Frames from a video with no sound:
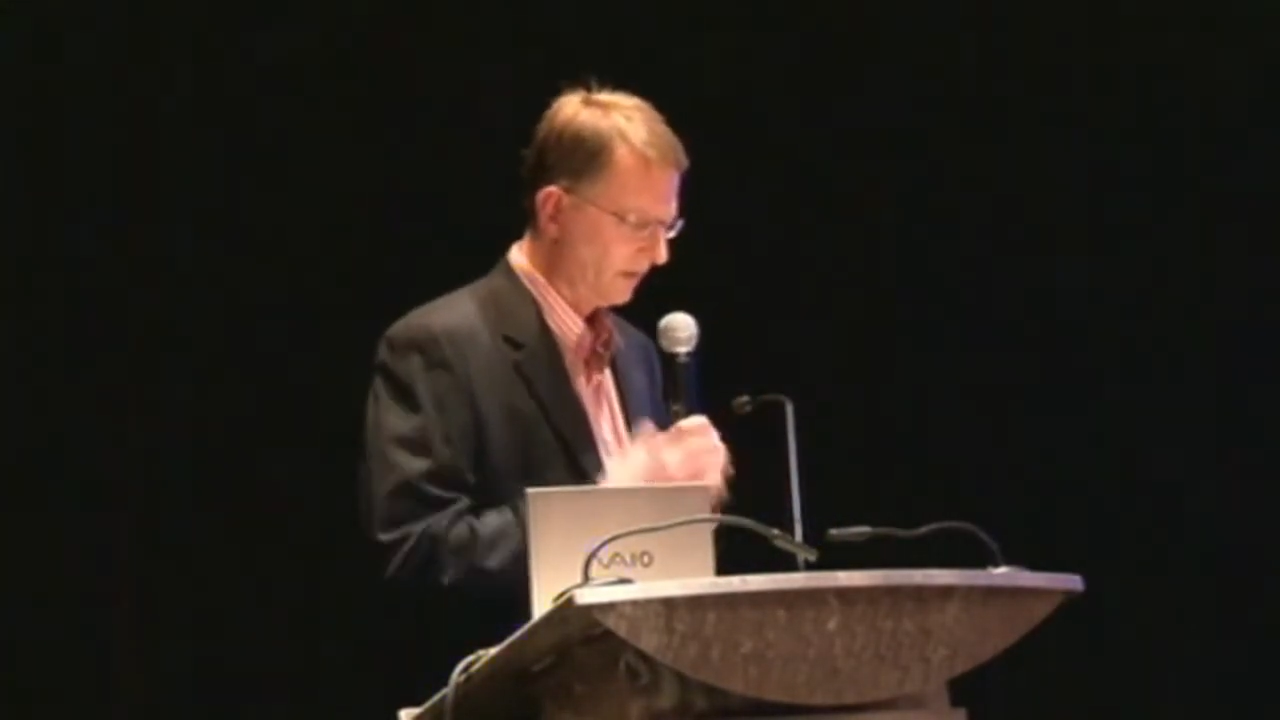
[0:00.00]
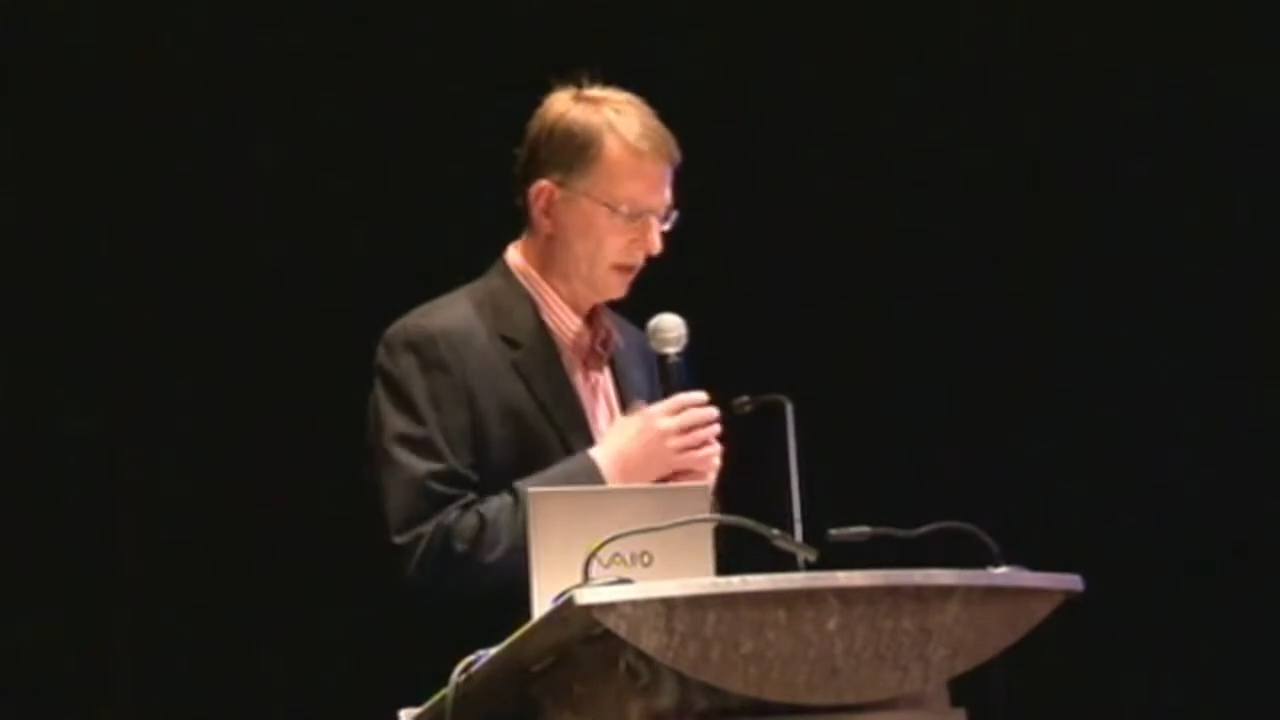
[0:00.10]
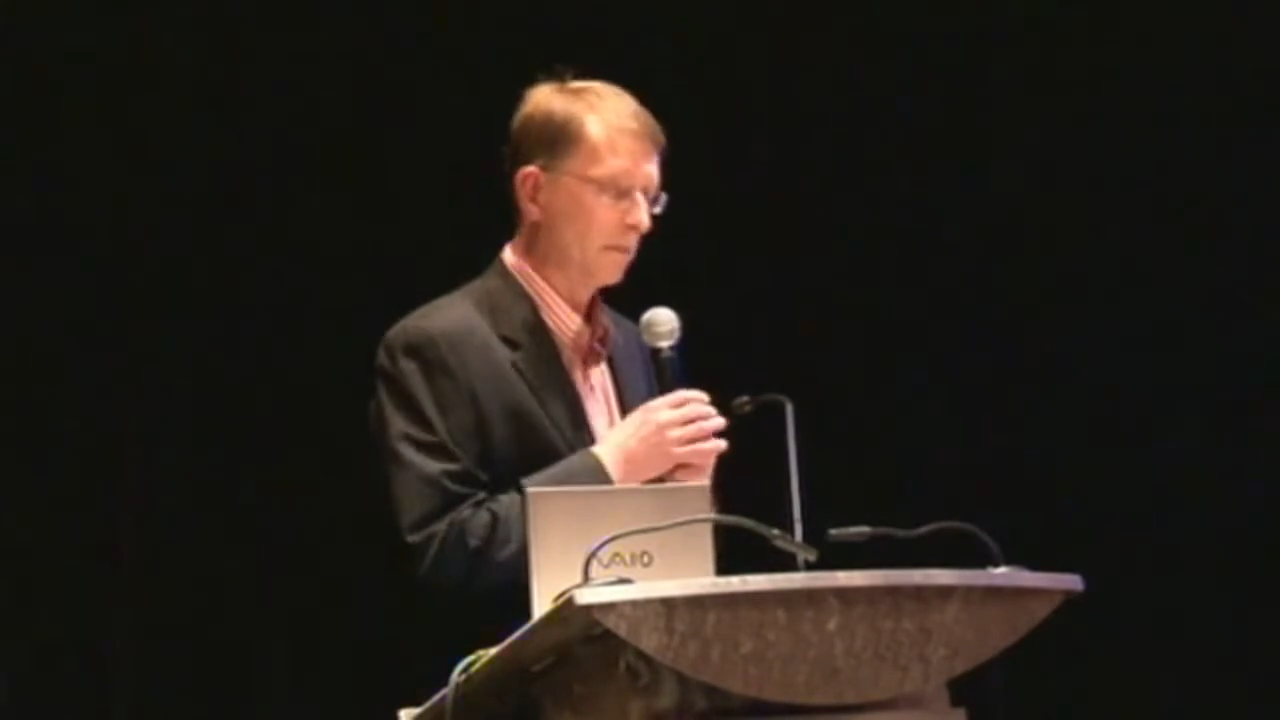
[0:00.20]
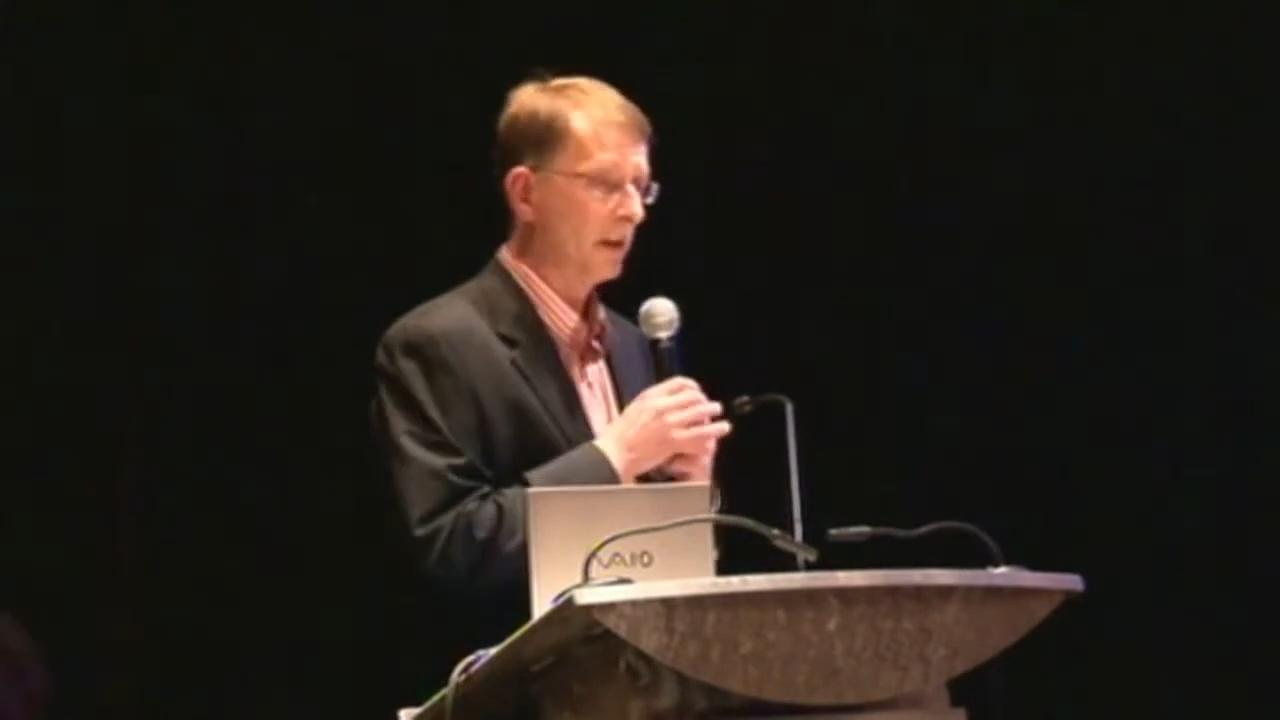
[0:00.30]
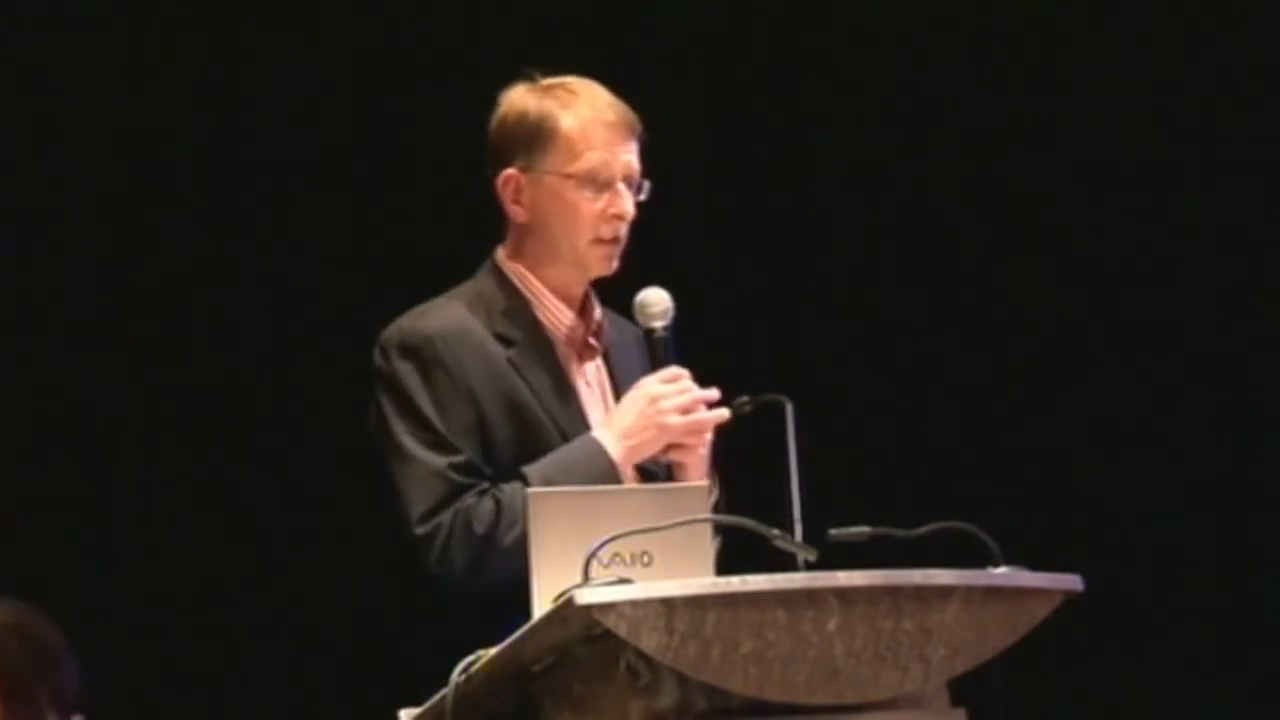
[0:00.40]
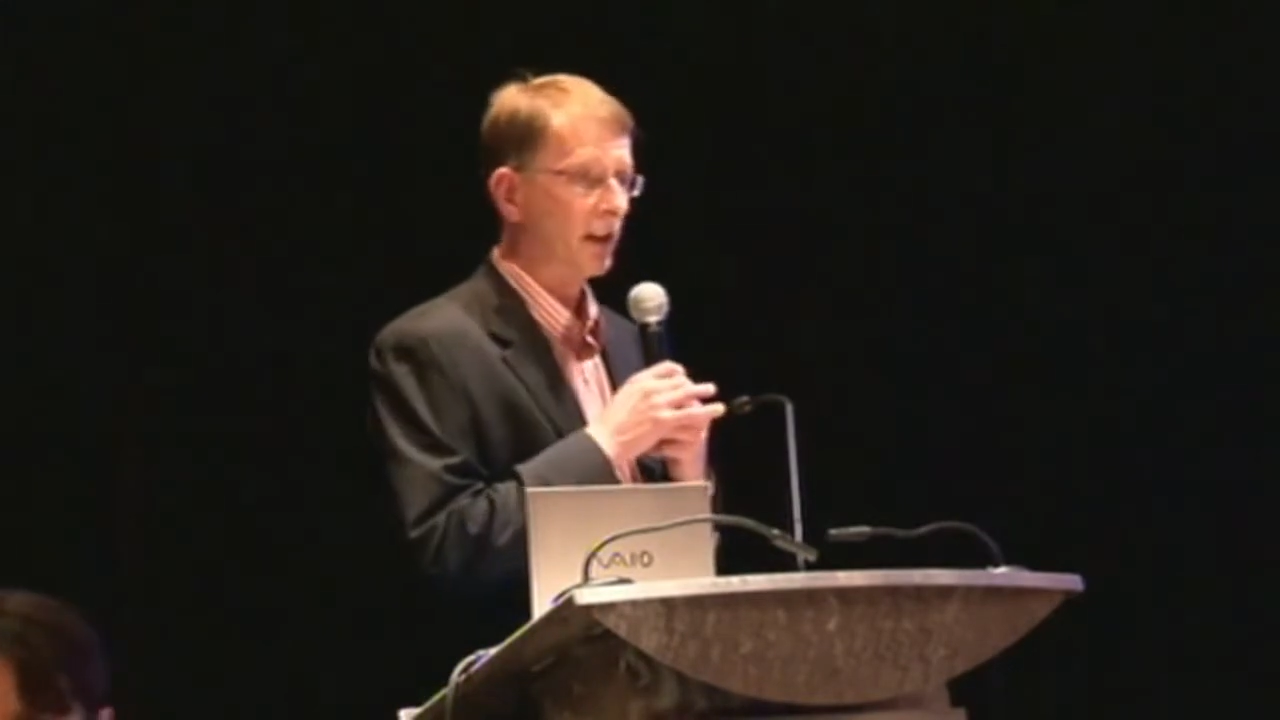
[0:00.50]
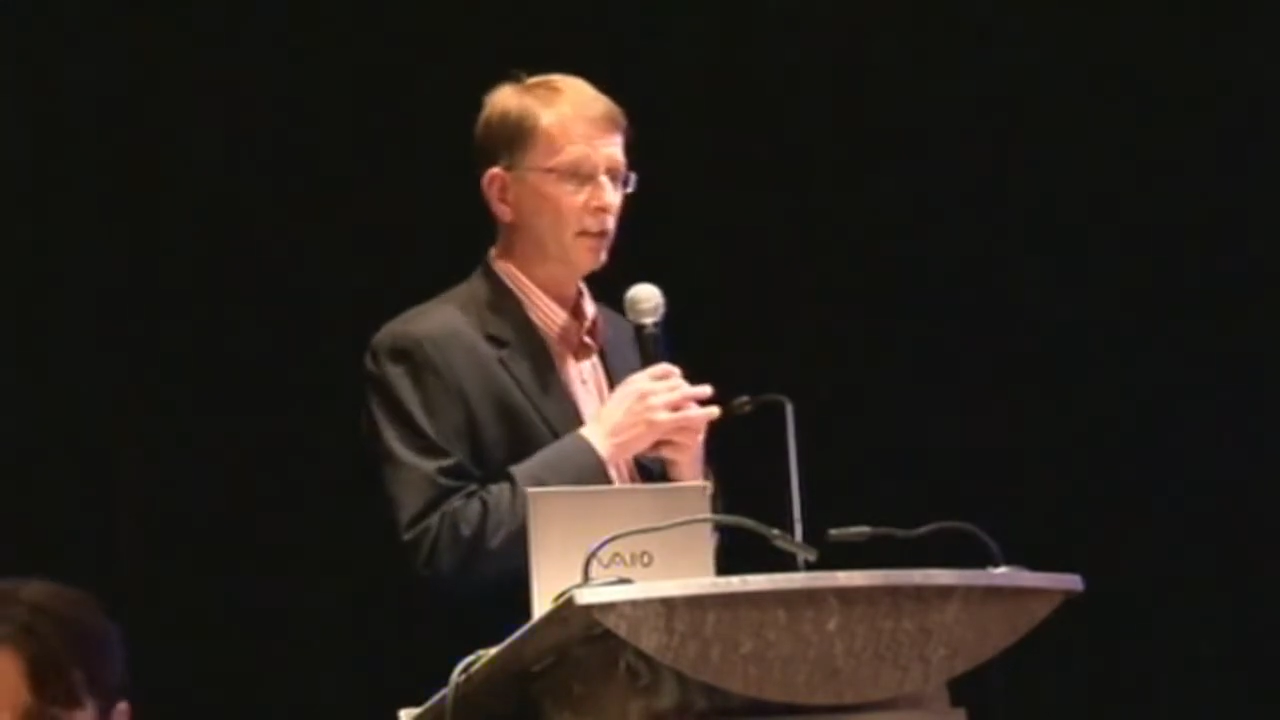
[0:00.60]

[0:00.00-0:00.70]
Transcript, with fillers: And the best